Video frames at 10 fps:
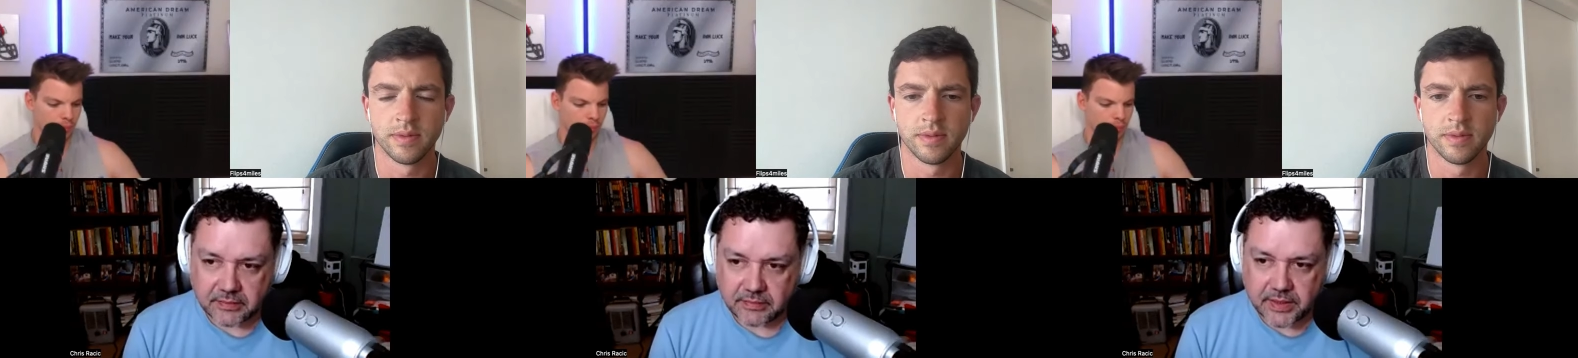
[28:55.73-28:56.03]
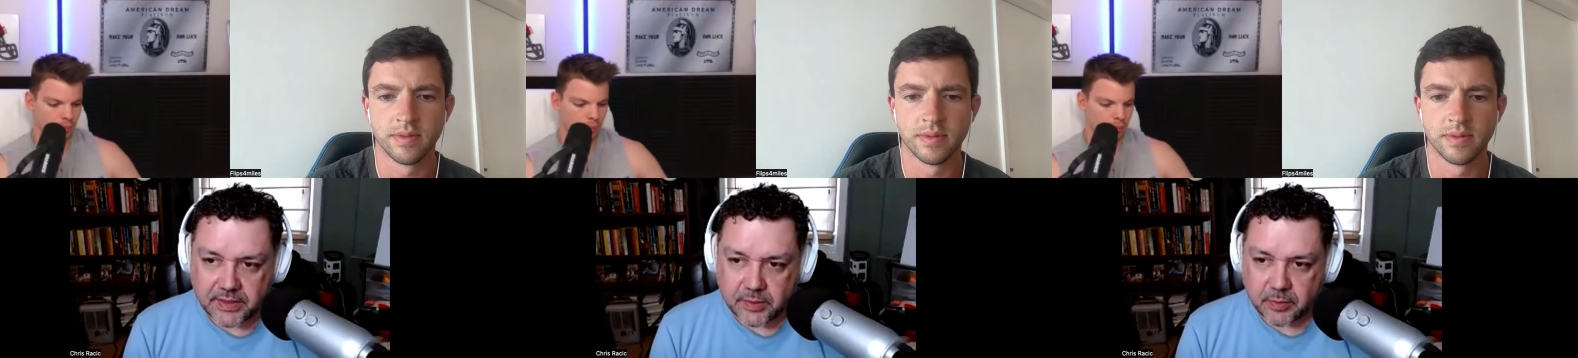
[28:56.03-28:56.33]
Speaker 1: a
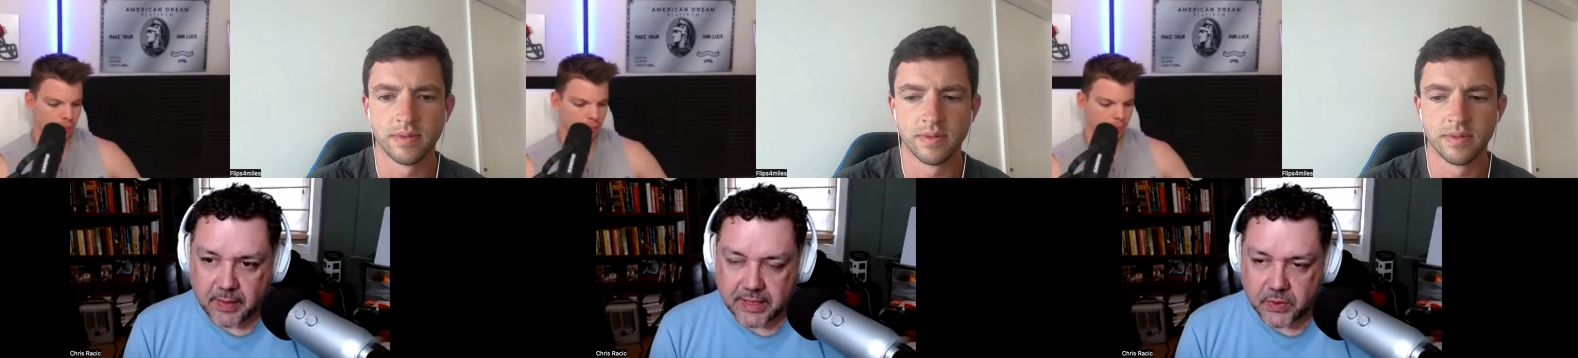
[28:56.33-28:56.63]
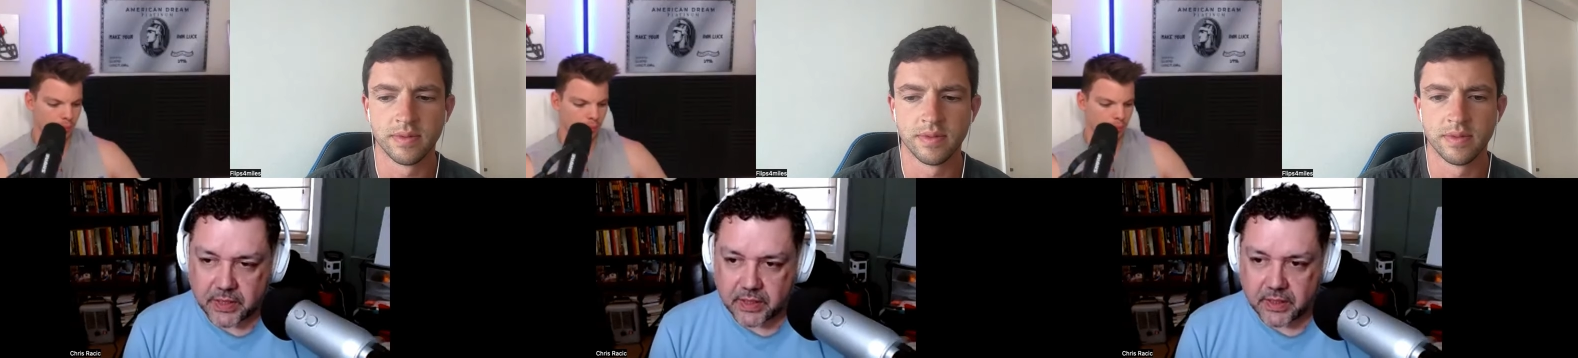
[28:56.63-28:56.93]
dupe of my
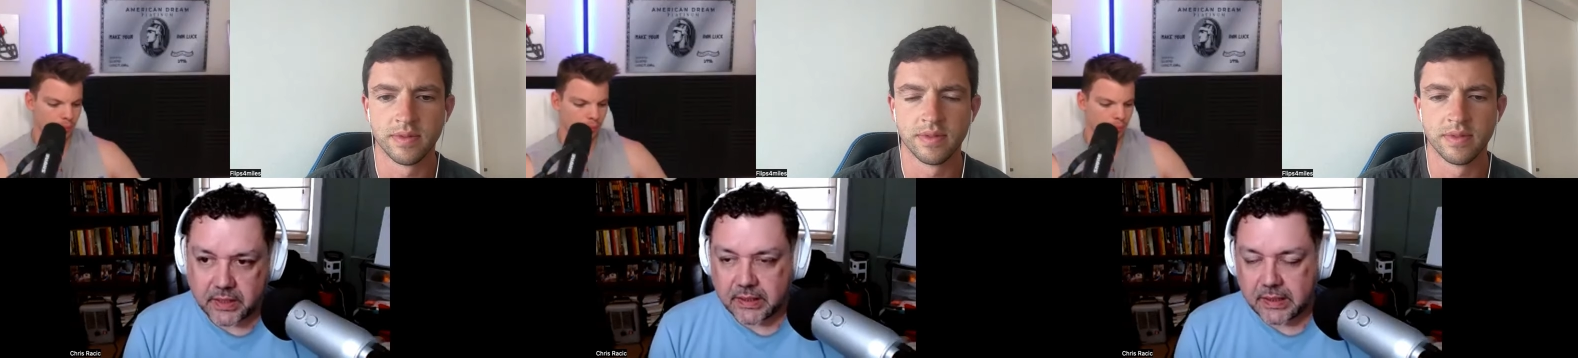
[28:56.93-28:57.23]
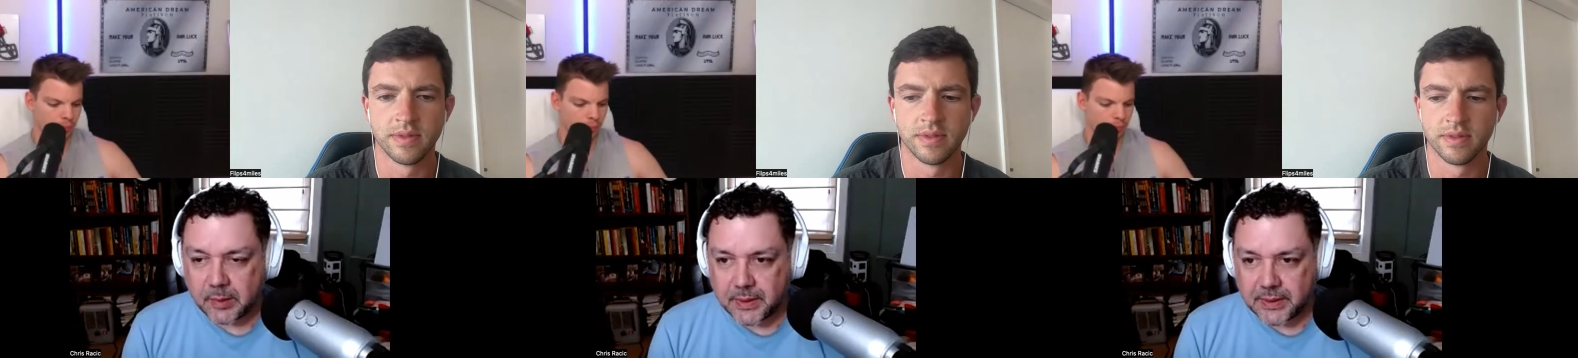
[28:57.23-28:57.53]
Twitter,
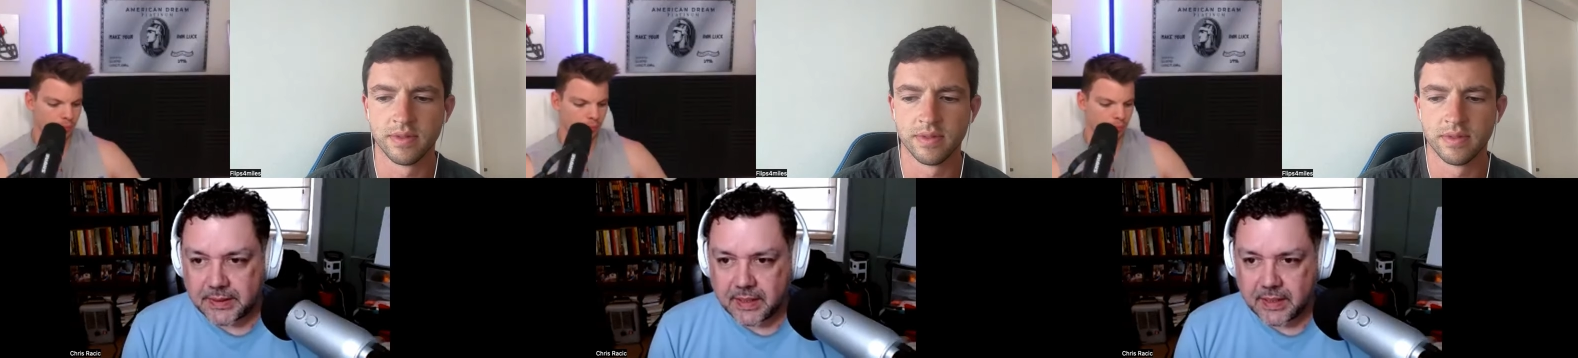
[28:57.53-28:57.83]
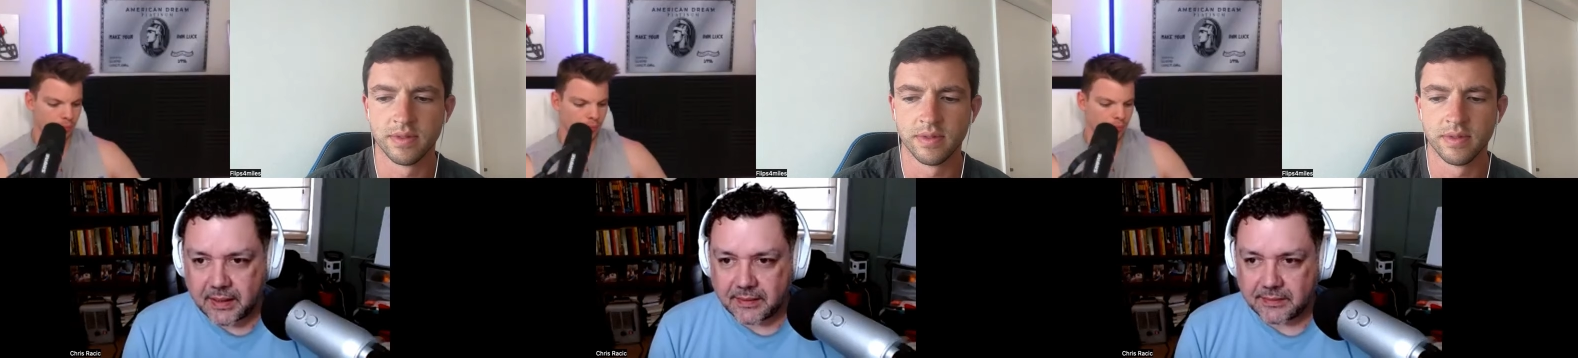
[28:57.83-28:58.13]
but
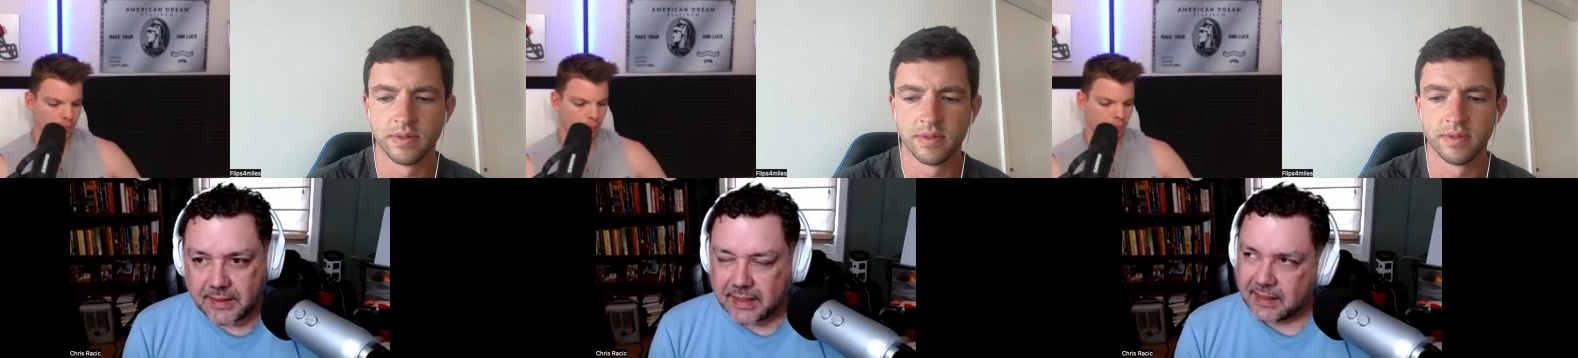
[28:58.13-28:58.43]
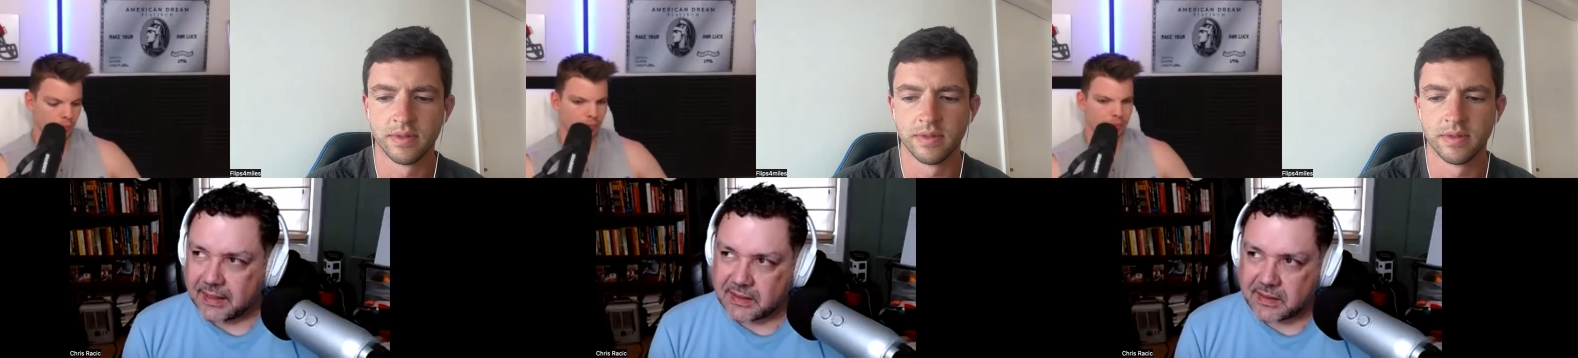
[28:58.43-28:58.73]
I
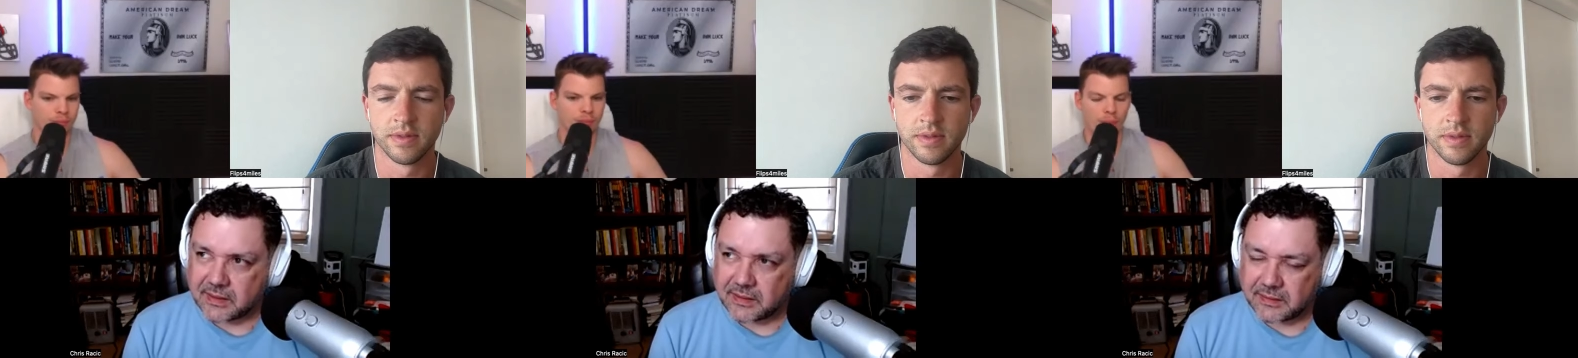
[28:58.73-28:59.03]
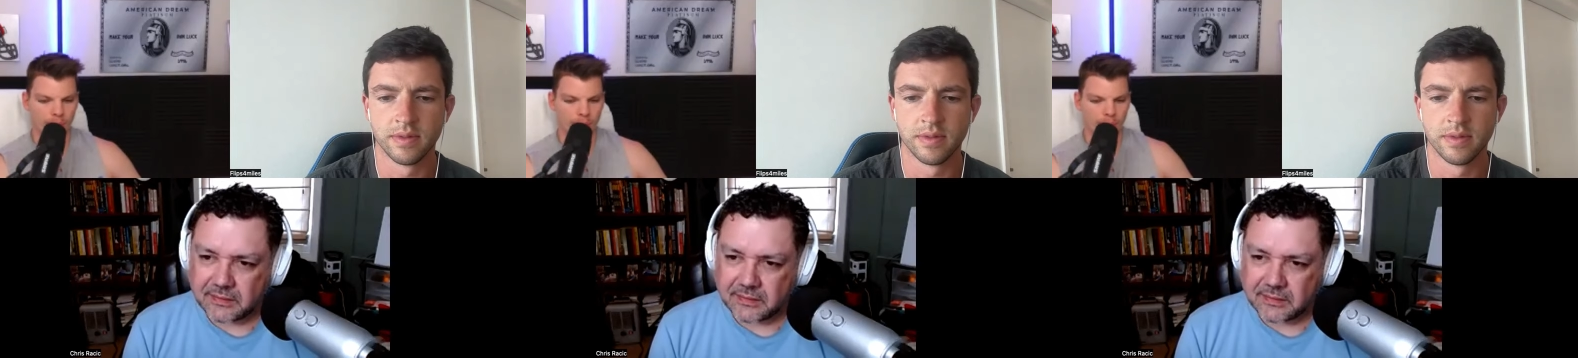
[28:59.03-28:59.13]
think that's